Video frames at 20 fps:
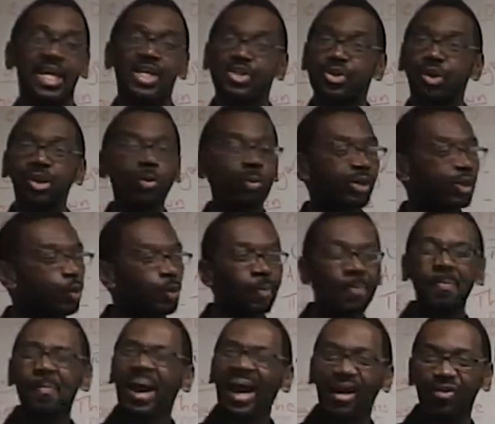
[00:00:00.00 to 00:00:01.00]
So he would do
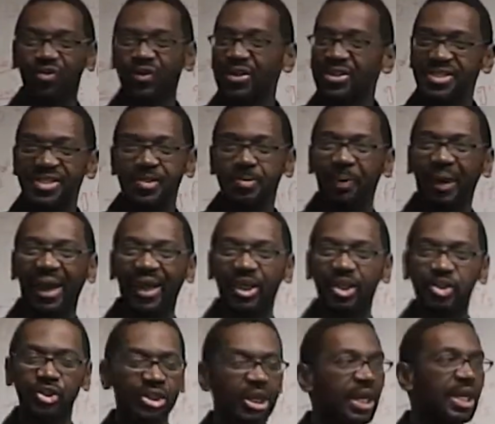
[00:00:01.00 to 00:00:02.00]
math in
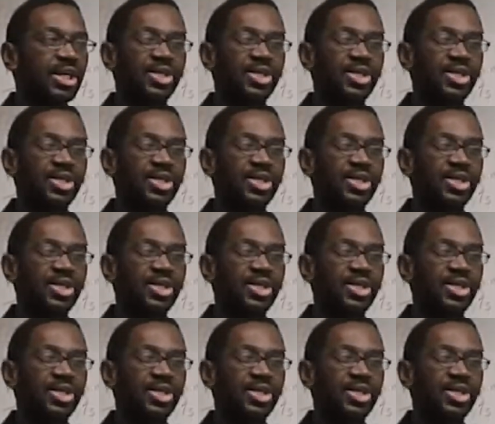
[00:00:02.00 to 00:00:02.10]
Spanish,